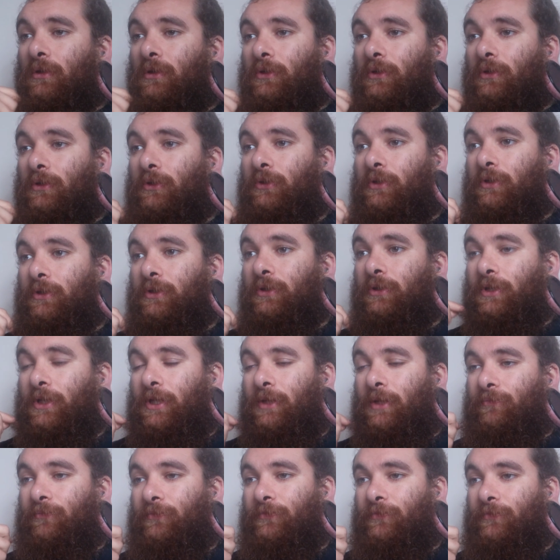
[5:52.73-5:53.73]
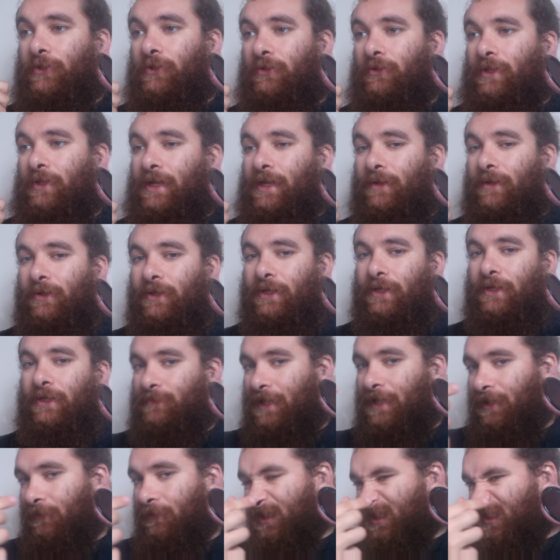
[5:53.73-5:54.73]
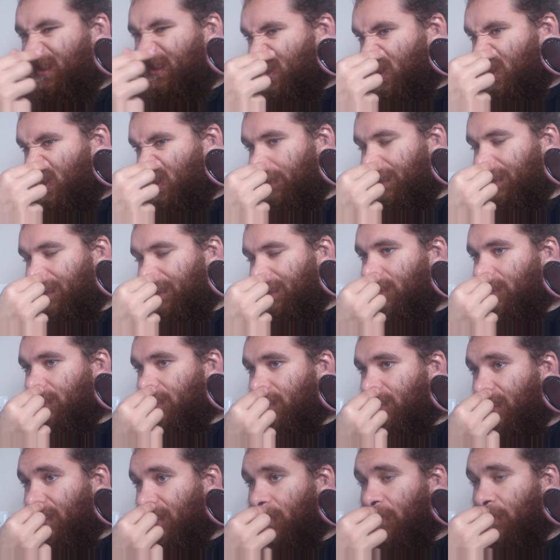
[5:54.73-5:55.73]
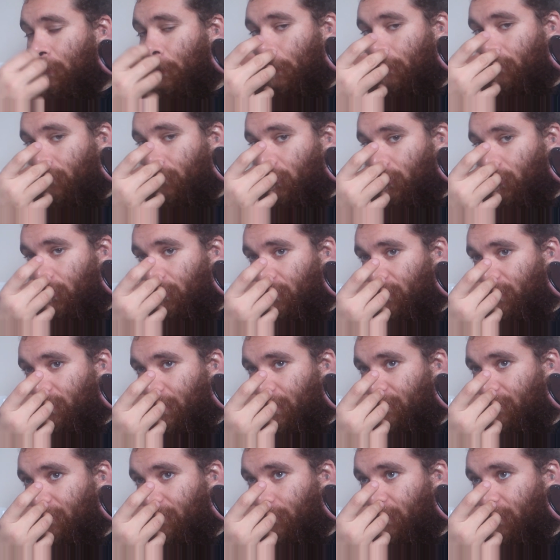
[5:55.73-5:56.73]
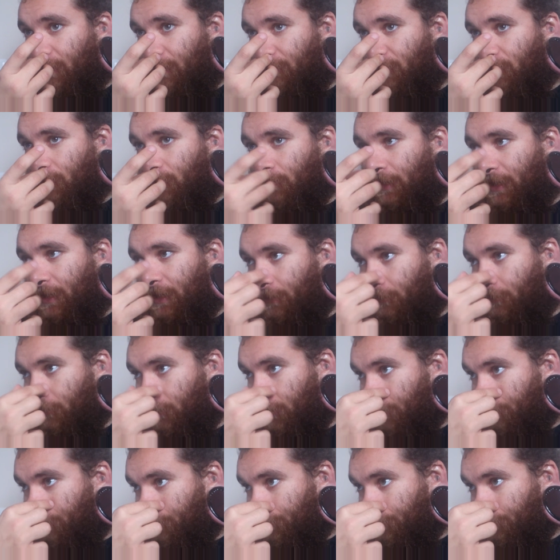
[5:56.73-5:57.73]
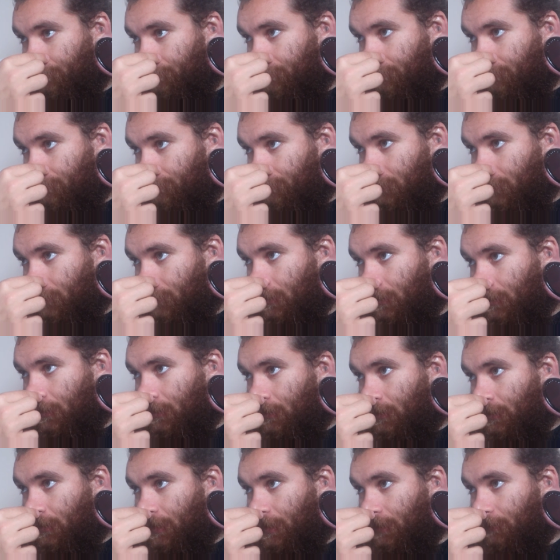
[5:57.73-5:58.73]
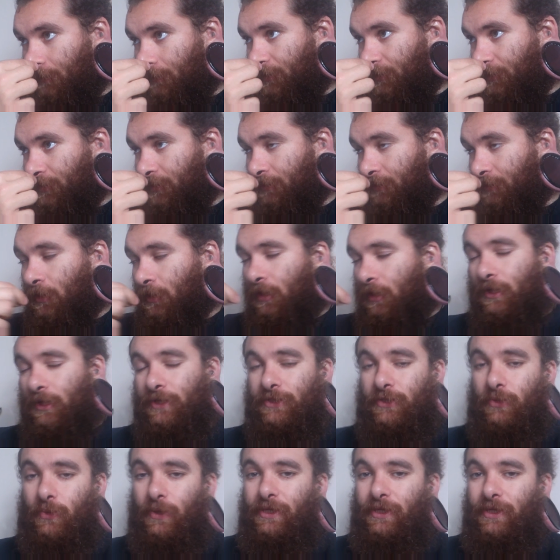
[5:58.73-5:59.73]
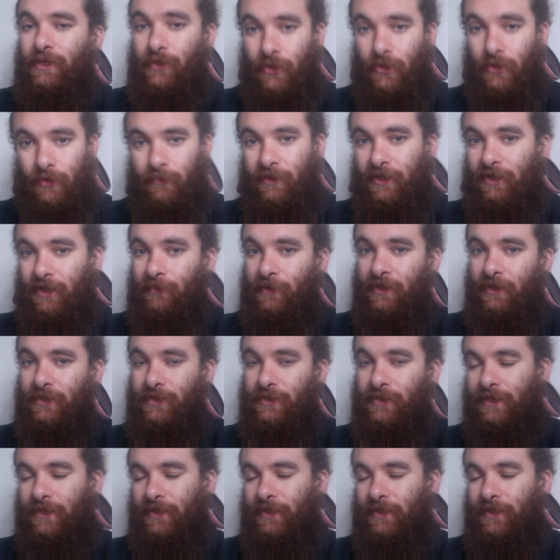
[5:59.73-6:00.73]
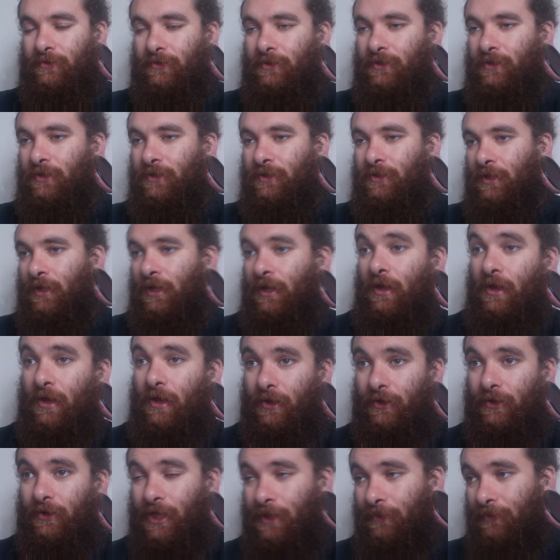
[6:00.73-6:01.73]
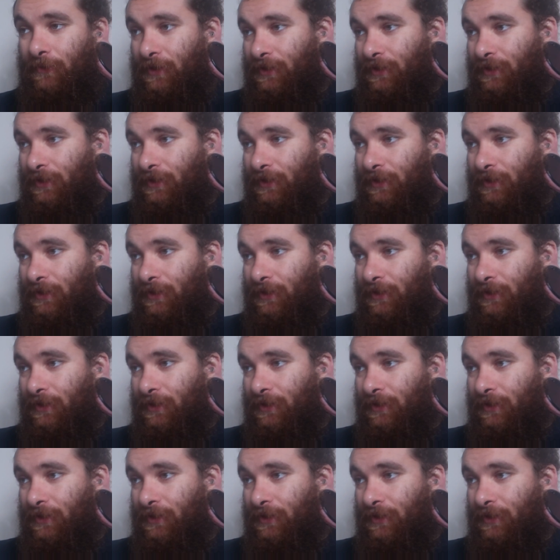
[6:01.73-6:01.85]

who could do that, and he's made me 2 pieces for my septum. And they're on, how big is it? It's 22mm now, and I'm